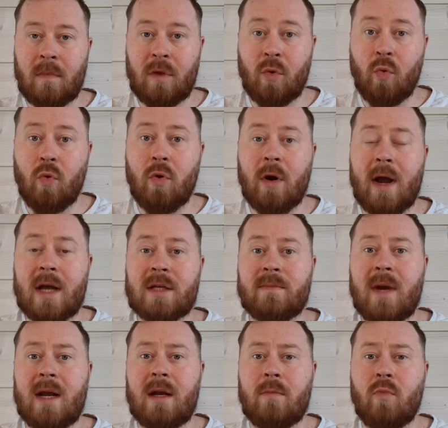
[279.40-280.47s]
The war has
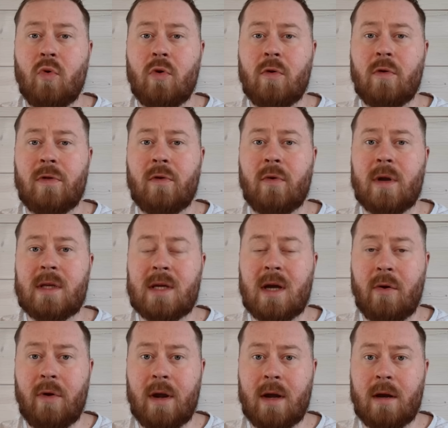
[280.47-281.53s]
made it more
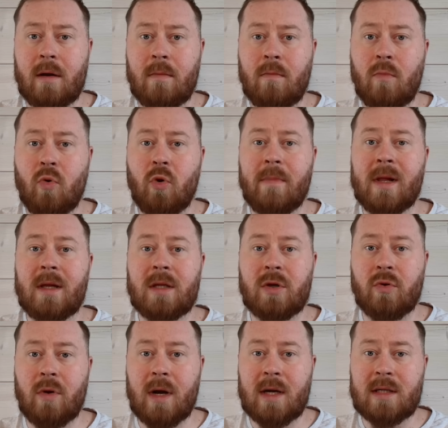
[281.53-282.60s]
authoritarian, more
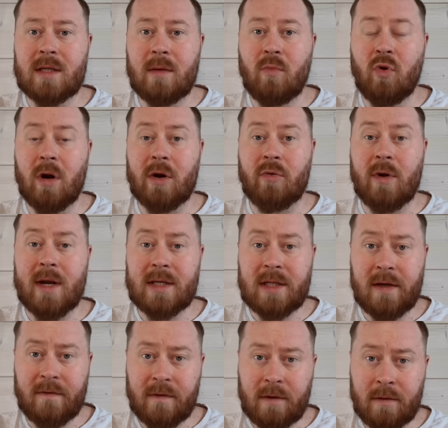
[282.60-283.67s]
militarized, and more aggressive,